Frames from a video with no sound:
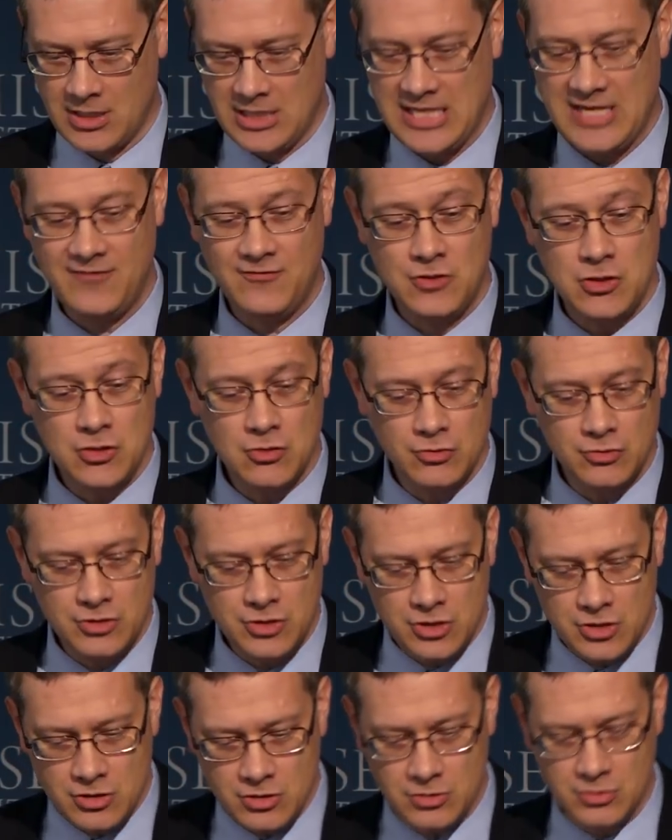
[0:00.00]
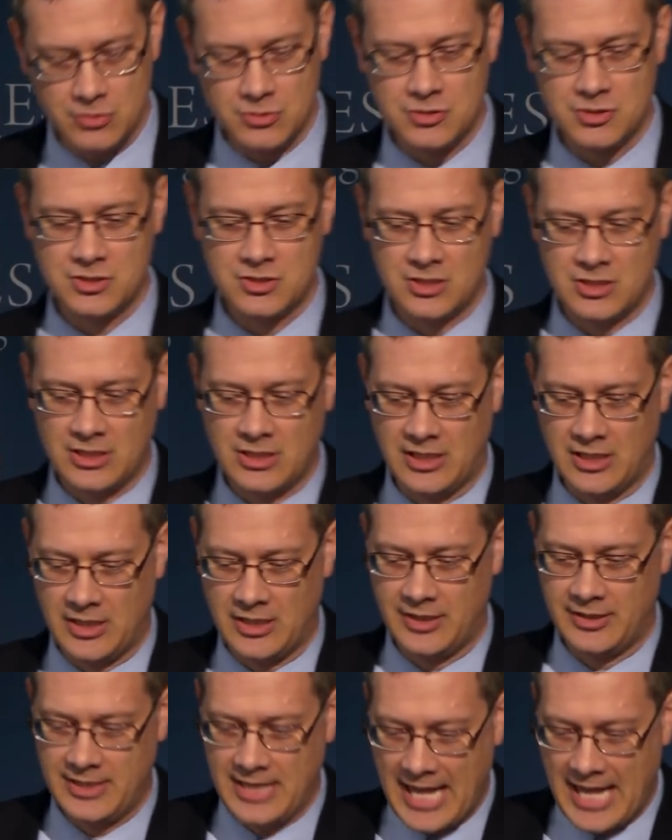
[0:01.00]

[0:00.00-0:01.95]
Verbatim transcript: If you use uh,